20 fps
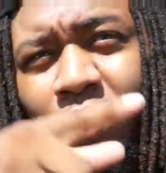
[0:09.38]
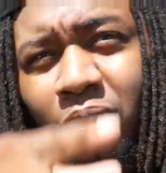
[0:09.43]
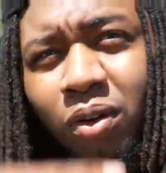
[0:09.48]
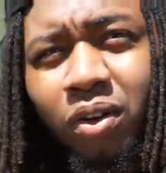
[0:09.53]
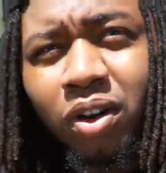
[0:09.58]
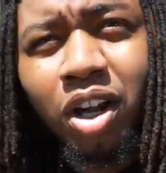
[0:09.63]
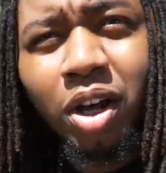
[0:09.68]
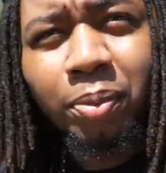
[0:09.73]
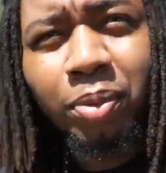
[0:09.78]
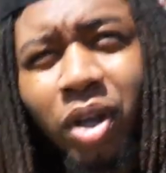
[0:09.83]

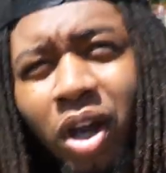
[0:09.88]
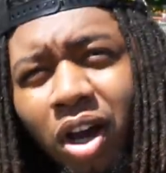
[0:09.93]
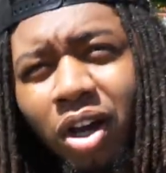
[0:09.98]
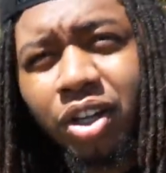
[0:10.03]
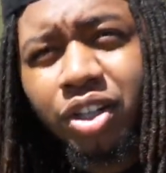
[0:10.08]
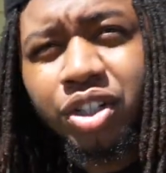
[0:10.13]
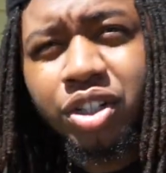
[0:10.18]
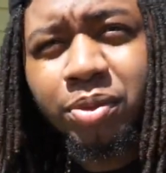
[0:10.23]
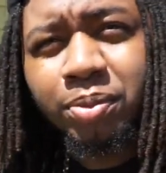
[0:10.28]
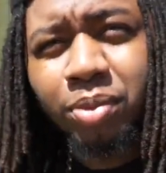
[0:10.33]
What up, y'all?
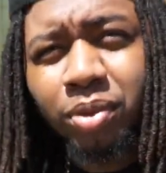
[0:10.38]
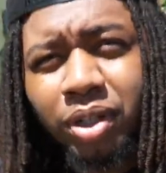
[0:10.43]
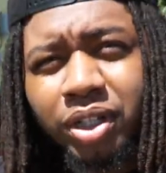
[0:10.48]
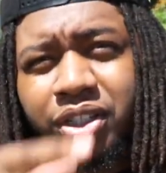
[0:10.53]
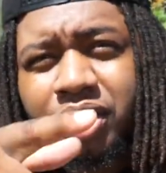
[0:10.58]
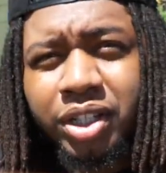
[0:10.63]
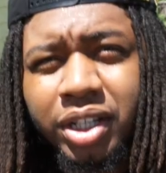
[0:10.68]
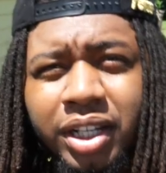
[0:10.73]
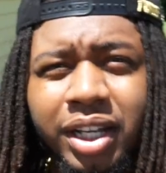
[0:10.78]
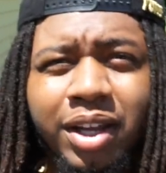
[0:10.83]
It's your boy
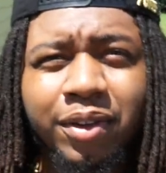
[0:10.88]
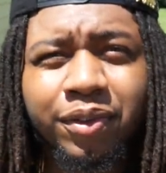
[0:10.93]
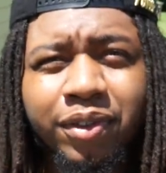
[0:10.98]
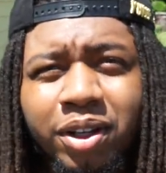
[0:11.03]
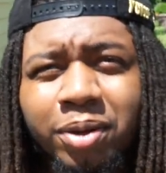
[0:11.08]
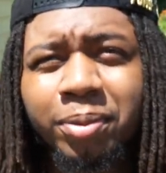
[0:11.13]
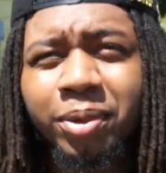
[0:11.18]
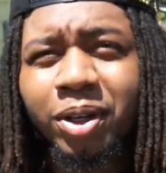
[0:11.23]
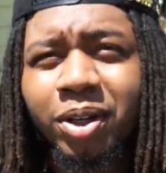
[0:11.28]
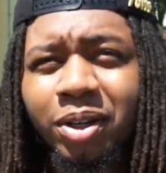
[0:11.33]
Jaclef in
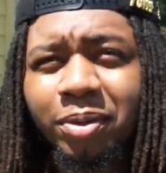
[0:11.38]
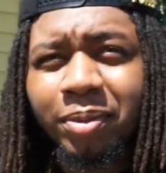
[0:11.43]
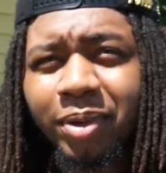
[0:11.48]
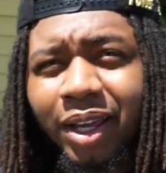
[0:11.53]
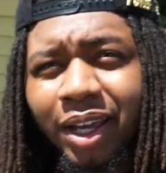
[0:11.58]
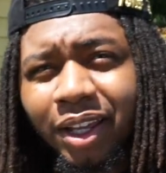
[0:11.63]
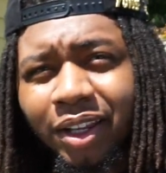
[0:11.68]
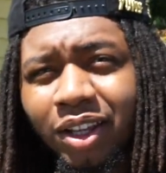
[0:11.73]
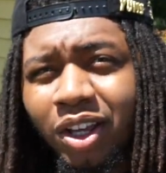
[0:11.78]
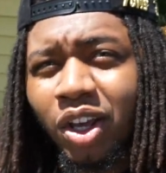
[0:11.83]
the building,
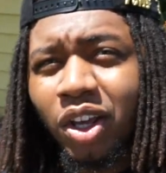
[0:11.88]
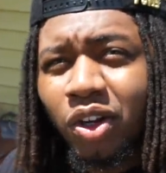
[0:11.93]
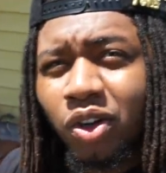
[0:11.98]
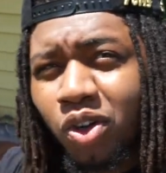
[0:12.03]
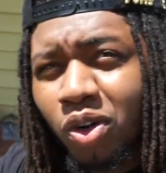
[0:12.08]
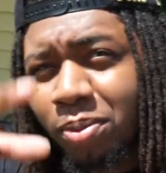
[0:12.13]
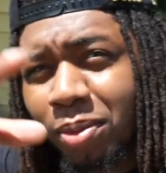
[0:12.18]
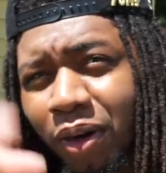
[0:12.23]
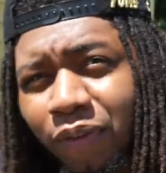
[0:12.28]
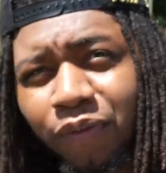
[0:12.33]
man.
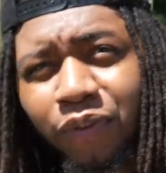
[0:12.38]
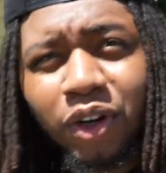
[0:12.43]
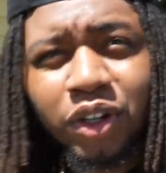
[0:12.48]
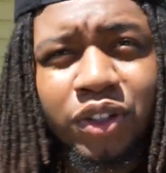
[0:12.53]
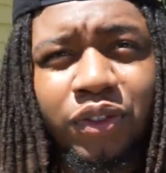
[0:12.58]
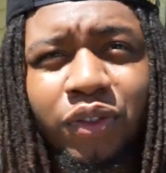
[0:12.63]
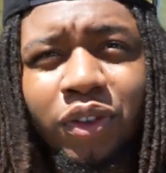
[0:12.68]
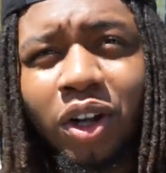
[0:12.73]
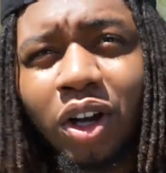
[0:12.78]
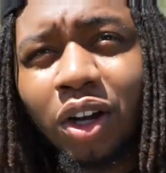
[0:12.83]
Doing my
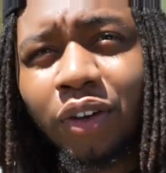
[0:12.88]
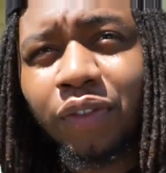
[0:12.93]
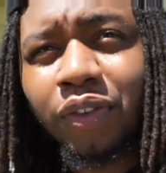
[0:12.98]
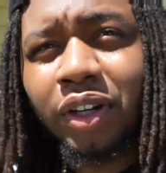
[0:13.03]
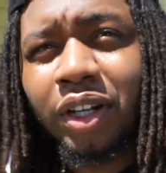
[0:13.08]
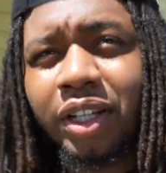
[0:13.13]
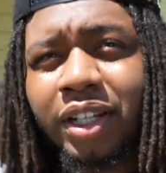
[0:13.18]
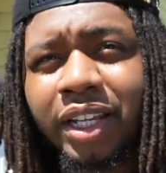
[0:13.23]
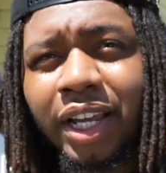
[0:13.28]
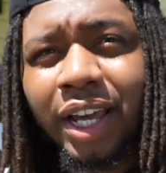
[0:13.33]
first vlog for
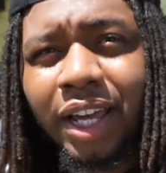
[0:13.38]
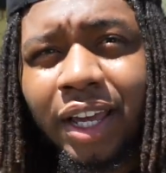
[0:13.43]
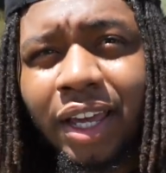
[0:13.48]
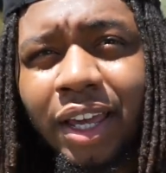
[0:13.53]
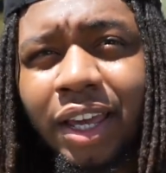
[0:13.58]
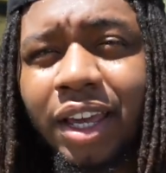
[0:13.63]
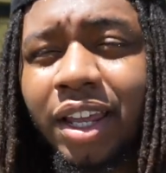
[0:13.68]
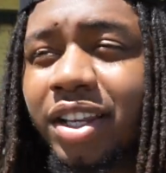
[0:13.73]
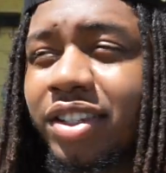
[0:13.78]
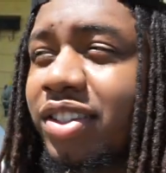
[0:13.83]
the day.
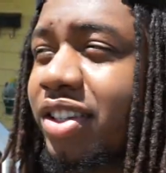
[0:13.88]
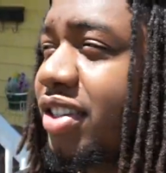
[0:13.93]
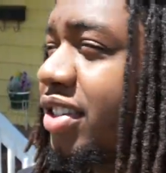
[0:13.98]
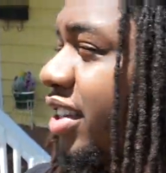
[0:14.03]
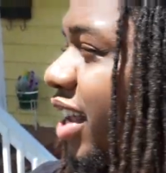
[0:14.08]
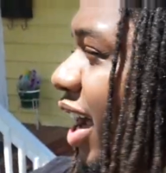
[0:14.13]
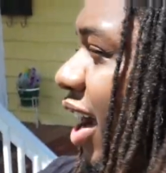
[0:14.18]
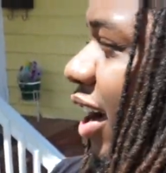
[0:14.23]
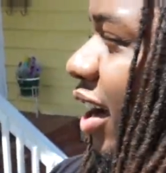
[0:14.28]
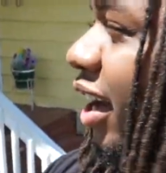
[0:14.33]
It is a
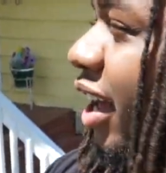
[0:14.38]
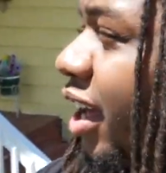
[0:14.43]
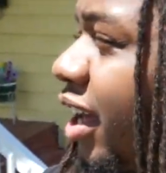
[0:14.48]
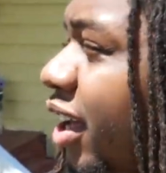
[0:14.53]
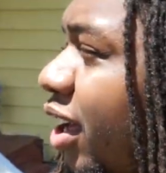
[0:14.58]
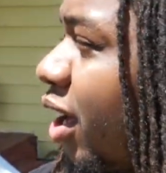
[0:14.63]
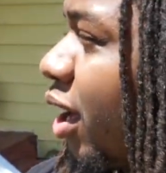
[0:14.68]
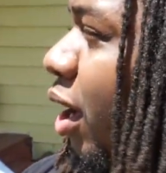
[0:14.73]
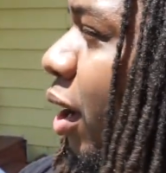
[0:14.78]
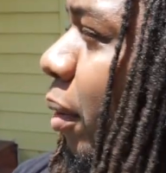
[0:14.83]
Saturday,
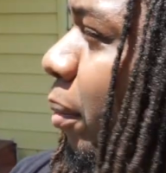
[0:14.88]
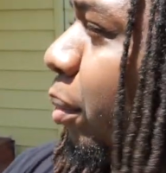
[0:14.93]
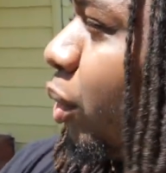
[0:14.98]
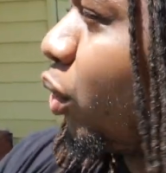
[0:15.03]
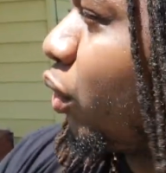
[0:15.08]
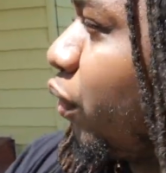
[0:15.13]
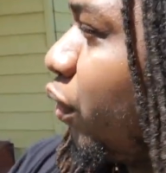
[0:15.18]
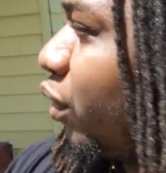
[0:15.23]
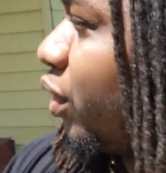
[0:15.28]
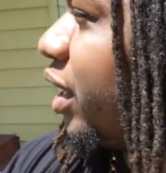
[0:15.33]
a
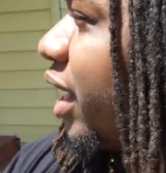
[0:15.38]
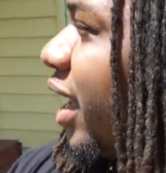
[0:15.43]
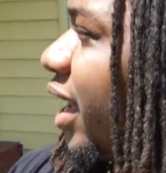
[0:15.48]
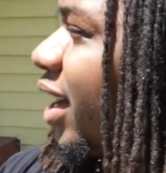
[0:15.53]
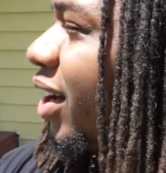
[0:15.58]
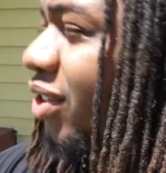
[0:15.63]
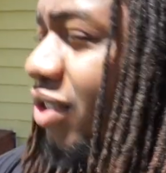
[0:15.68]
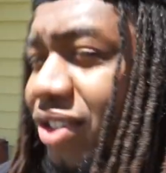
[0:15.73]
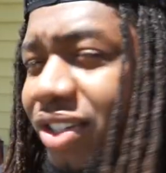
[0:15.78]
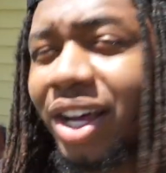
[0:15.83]
beautiful day
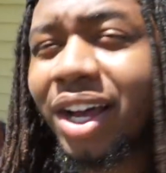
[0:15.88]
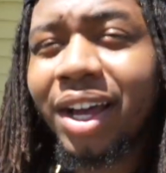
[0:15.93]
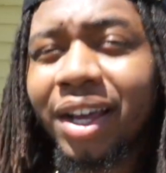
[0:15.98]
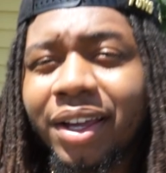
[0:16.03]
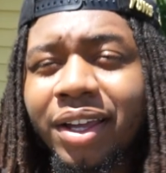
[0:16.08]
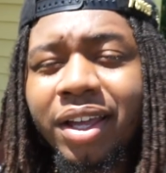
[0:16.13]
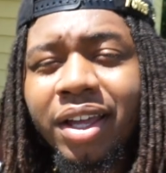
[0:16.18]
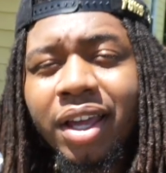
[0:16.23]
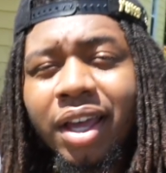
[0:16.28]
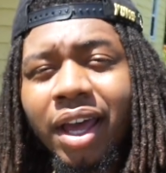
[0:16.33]
outside.
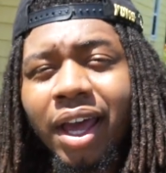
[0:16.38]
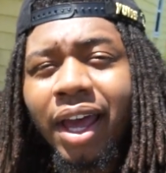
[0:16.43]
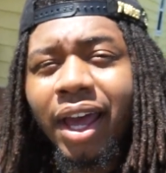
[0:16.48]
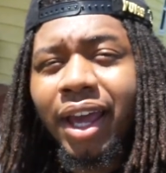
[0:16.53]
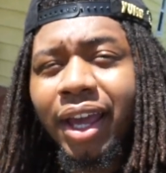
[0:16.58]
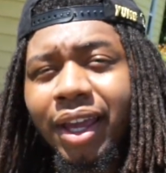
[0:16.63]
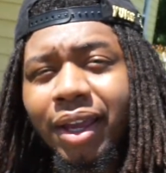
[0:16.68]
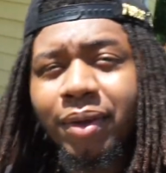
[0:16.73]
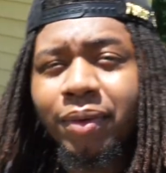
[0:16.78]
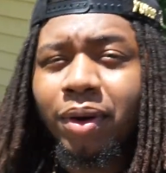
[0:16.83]

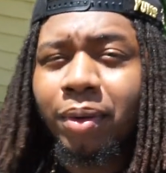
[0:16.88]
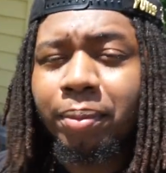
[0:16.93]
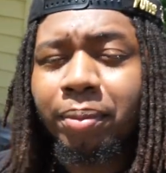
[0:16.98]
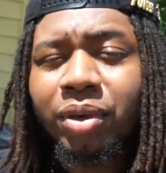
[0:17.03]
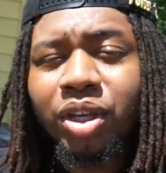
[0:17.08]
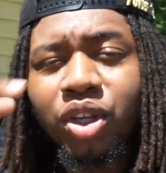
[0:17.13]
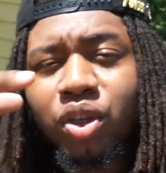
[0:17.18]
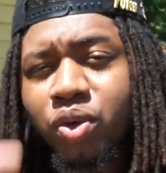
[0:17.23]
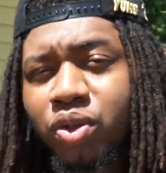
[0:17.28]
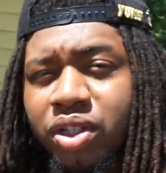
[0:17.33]
Hey, I'm gonna be
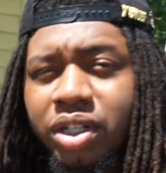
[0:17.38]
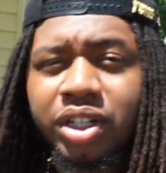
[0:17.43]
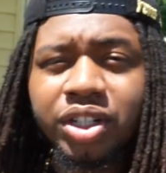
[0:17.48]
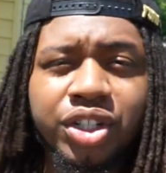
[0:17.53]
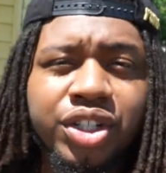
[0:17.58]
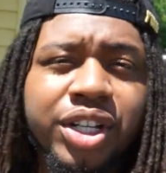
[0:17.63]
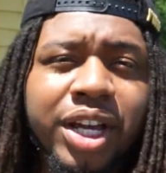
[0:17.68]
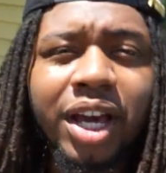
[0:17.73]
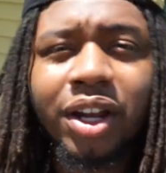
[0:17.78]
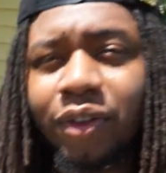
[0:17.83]
using this
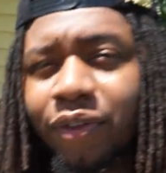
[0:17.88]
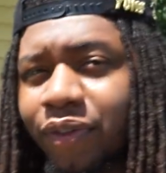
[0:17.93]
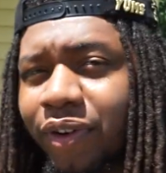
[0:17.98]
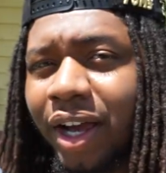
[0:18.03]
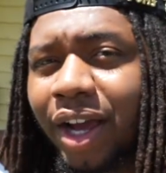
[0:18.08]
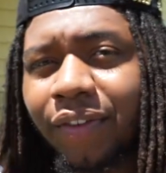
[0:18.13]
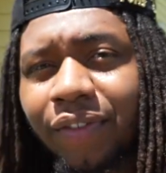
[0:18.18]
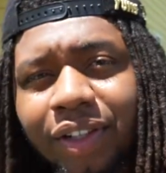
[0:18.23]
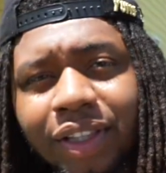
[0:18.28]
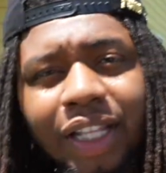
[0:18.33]
channel for
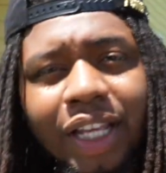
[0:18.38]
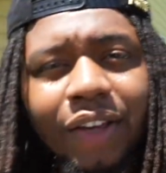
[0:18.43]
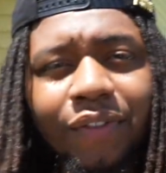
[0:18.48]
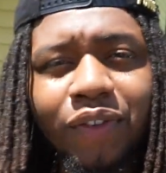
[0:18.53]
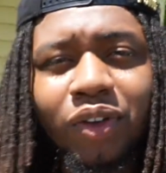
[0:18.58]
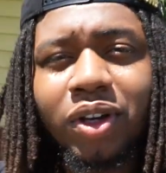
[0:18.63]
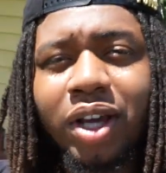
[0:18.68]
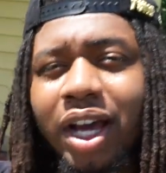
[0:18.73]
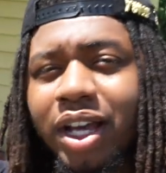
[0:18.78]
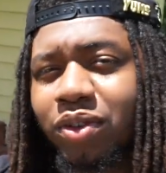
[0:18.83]
everything
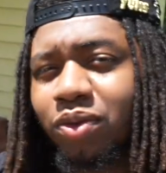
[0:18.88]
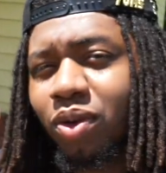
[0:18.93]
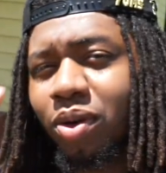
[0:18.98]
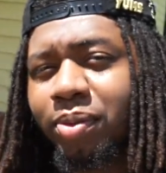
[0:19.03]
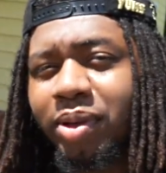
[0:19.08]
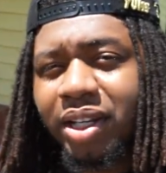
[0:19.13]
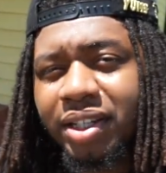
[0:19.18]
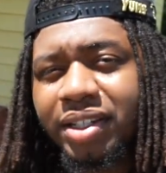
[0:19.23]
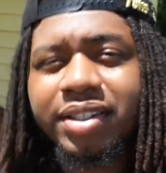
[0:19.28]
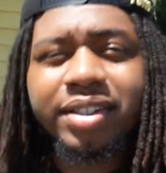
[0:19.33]
you guys want
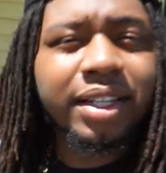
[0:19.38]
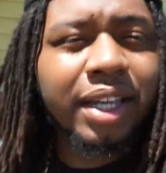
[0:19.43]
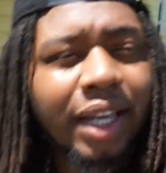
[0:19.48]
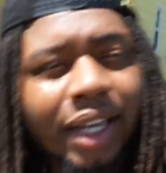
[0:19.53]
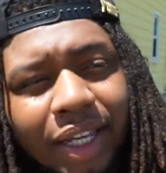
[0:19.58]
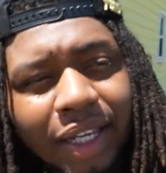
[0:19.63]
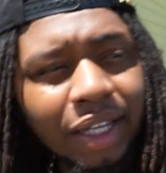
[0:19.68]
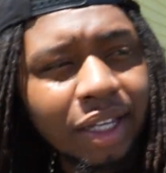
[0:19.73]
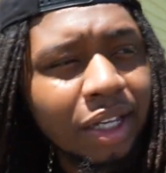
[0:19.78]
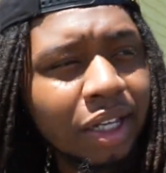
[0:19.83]
me to
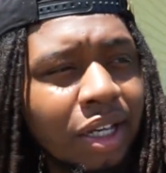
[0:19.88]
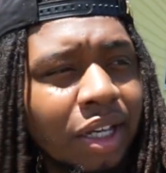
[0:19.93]
sing.